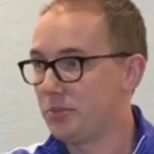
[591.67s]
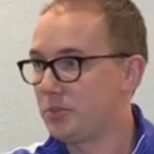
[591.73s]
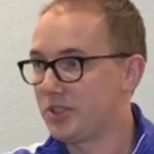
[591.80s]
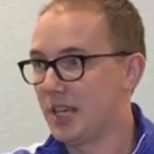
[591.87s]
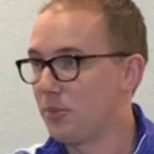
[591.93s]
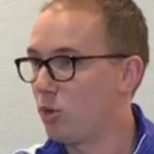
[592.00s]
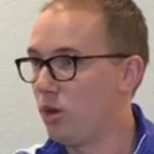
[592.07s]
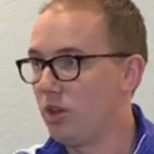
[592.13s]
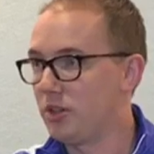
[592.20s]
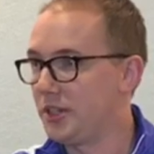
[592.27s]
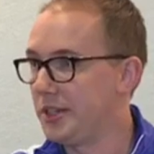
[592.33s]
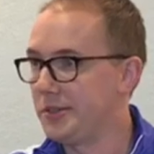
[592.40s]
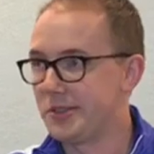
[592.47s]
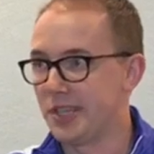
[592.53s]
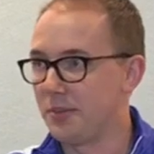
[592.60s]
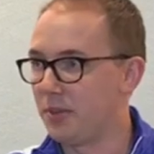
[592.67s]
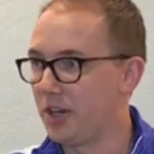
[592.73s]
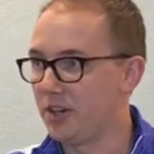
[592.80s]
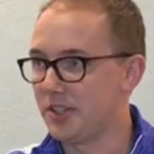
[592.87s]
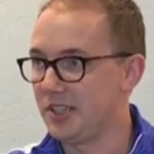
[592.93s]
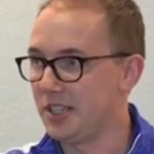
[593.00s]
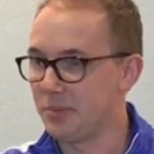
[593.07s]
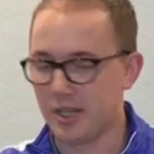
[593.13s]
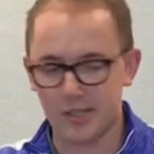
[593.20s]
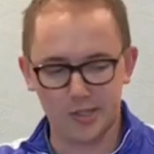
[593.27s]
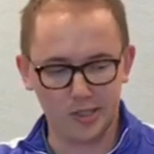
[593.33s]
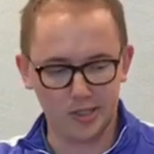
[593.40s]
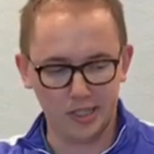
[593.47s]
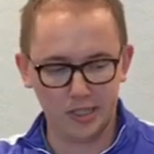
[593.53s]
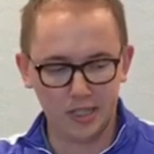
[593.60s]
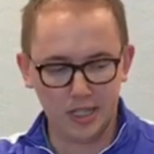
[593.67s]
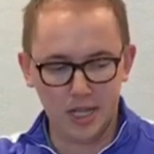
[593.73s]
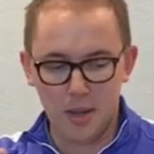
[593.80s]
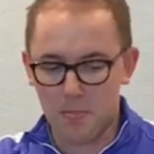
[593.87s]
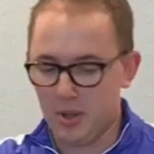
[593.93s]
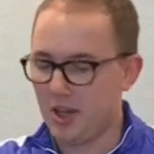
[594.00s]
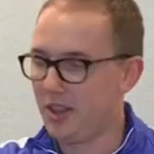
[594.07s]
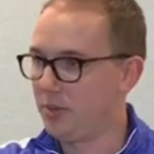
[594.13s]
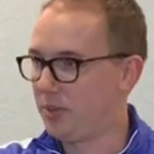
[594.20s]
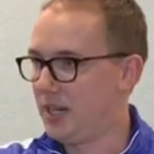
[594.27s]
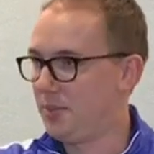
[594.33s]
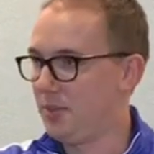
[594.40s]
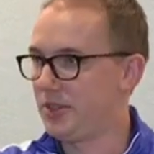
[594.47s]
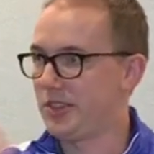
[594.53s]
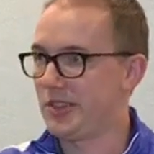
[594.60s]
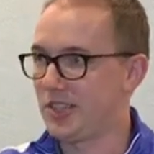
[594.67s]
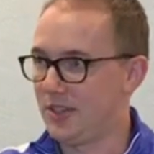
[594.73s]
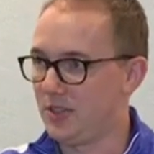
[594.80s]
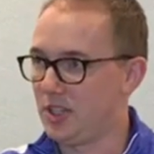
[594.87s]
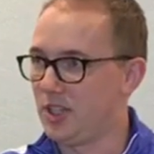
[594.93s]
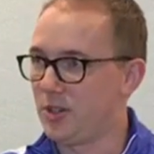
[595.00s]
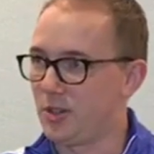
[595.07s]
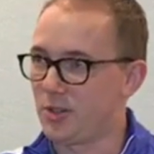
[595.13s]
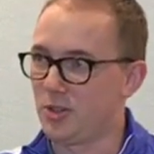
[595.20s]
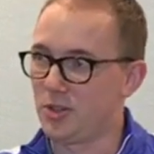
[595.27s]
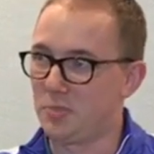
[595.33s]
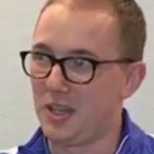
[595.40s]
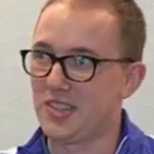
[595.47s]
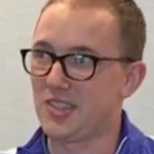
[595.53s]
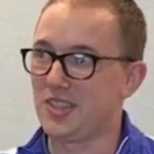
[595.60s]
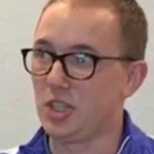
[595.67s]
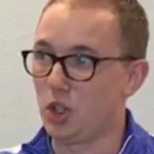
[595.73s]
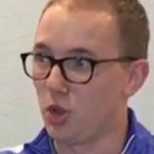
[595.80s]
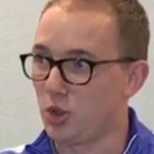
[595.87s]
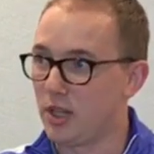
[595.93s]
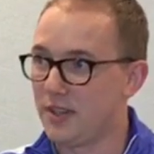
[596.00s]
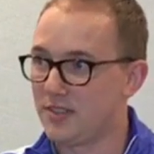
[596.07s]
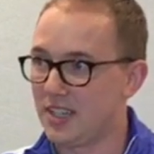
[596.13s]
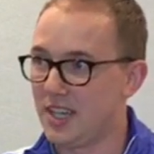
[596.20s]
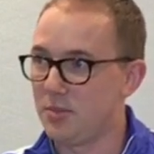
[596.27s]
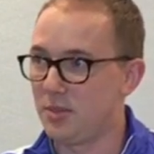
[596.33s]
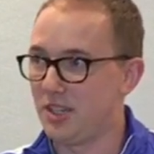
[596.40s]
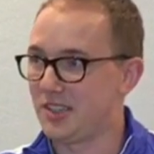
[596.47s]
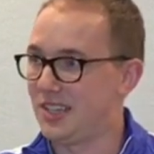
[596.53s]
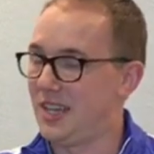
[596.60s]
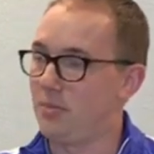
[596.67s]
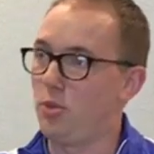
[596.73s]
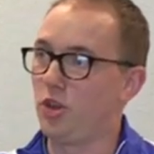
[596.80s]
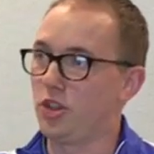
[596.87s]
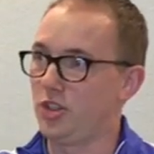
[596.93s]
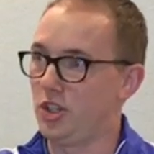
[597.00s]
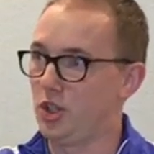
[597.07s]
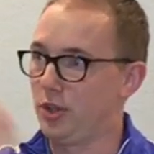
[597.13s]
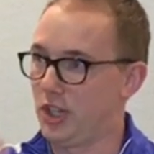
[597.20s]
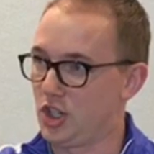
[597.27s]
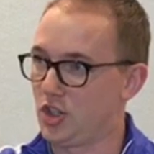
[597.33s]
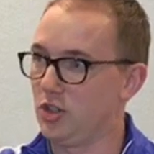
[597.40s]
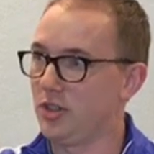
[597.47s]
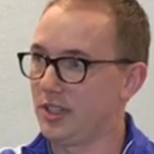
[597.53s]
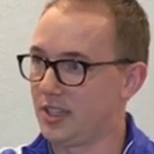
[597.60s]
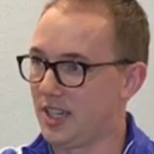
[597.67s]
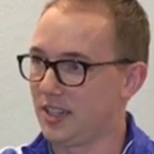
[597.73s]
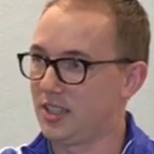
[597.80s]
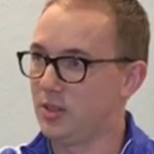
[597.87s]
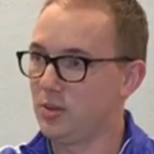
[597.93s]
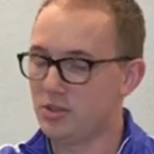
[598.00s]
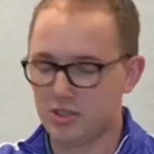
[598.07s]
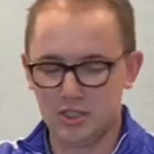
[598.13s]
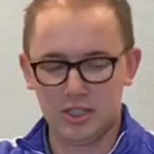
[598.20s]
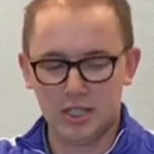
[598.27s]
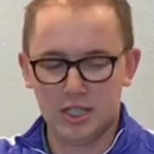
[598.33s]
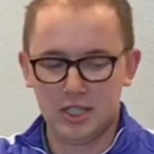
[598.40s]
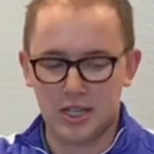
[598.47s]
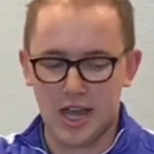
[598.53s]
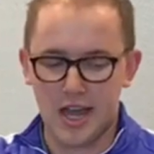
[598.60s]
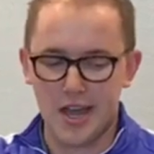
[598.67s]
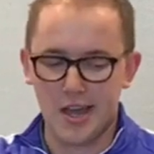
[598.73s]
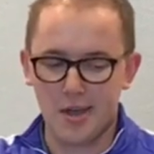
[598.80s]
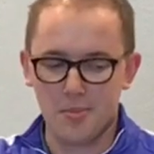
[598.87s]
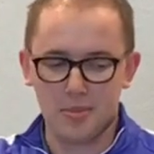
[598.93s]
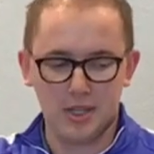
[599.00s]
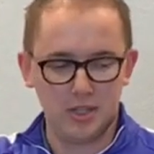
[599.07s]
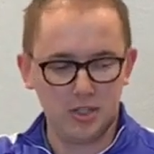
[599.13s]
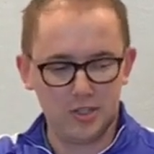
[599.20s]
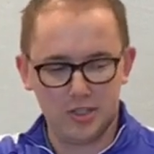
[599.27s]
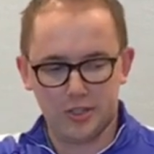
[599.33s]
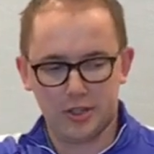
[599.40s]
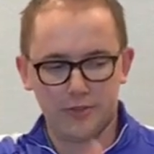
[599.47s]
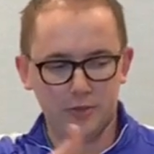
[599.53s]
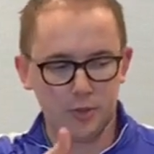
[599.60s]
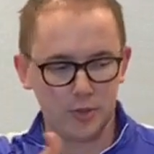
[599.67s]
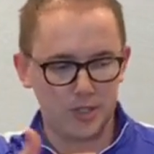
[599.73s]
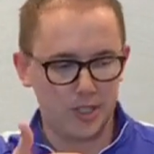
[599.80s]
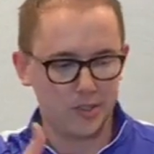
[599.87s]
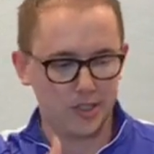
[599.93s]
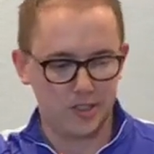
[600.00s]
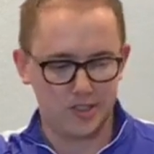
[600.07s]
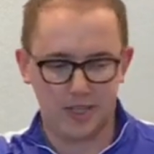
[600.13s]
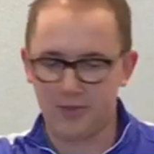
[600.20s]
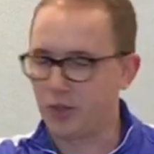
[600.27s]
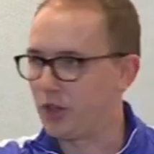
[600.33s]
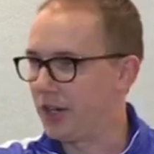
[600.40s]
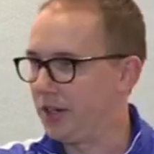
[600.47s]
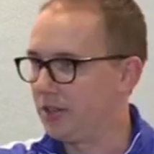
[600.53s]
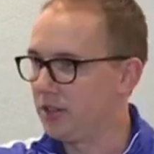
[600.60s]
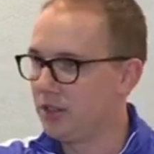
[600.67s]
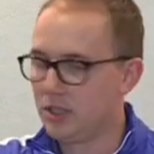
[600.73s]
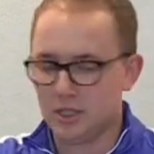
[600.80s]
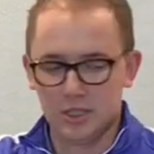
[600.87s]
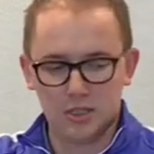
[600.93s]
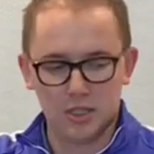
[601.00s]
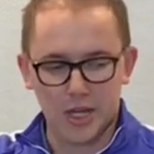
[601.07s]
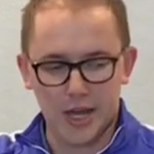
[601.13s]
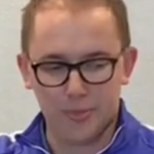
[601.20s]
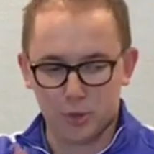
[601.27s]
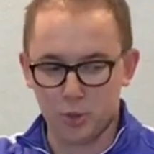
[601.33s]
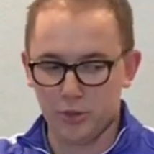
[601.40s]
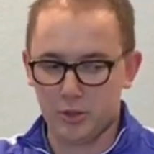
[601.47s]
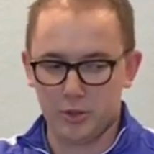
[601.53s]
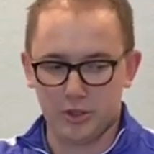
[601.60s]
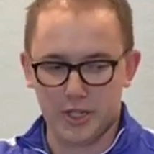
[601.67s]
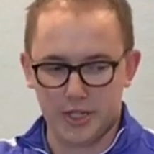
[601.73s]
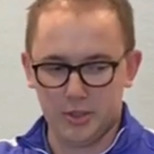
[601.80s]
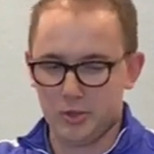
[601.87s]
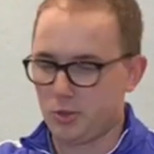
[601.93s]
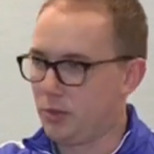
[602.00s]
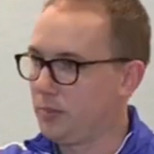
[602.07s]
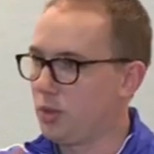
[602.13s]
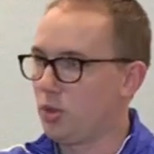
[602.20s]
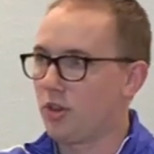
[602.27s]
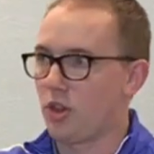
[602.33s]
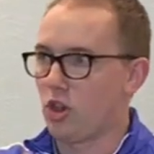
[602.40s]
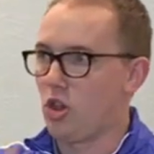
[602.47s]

same quality, same guarantee, basically. But the problem is it's 70 years, so it's basically your lifetime, but it's not multi-generational like Cutco's. And you can see their full set's like $7,000. The cool thing with Cutco's, we've been in it the